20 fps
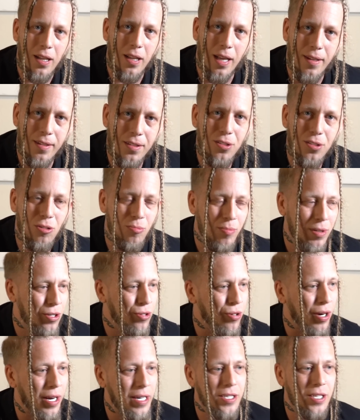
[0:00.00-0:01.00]
Like, this is gonna be
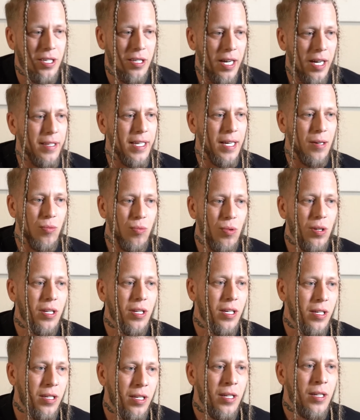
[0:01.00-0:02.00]
crazy. Like, they
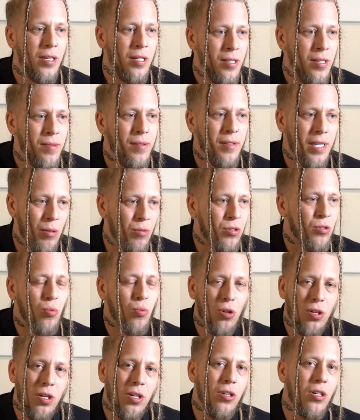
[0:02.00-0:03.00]
was
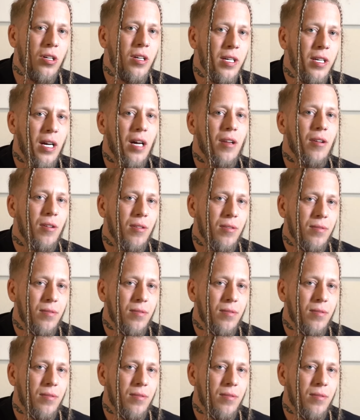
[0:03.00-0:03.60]
working good together.